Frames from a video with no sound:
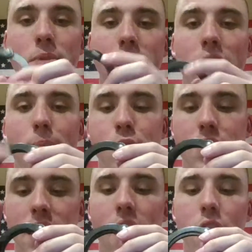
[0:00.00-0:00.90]
many
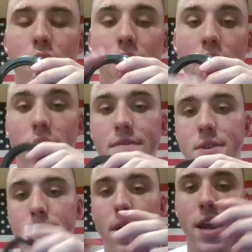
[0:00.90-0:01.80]
options of how you can cuff
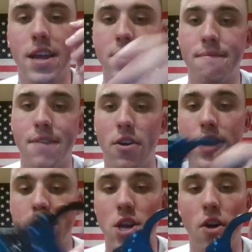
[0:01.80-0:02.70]
somebody. It's a
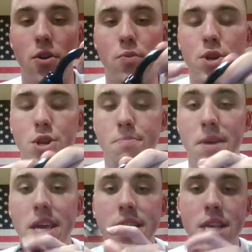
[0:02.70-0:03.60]
very solid, rigid
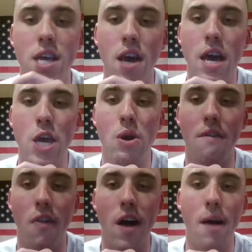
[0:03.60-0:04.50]
piece. You
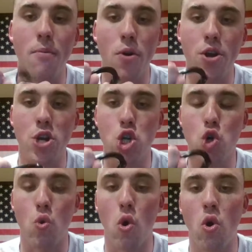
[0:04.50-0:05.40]
have a lot more
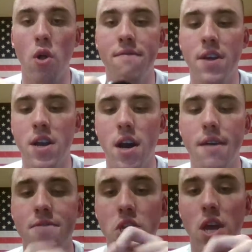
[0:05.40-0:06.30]
control of the
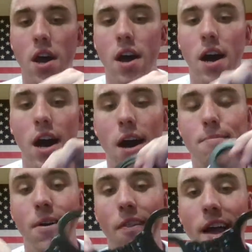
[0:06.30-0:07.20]
cuffs,
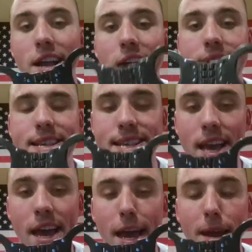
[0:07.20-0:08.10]
but like I
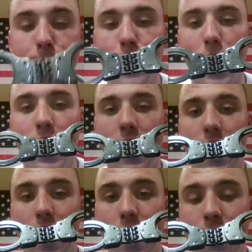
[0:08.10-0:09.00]
said,
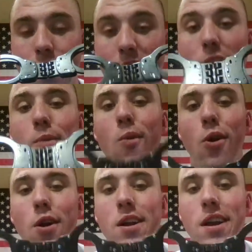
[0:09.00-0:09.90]
they
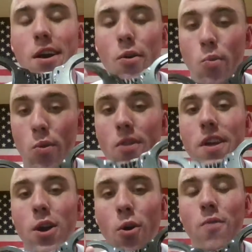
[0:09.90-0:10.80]
work
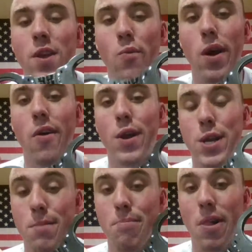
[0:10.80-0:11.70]
really only well on
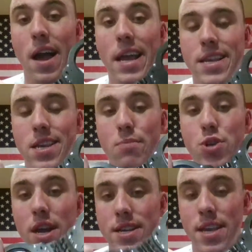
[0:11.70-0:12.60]
compliant
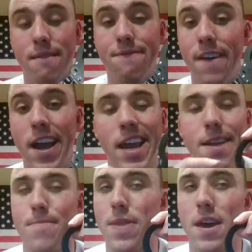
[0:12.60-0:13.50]
subjects. In a fight,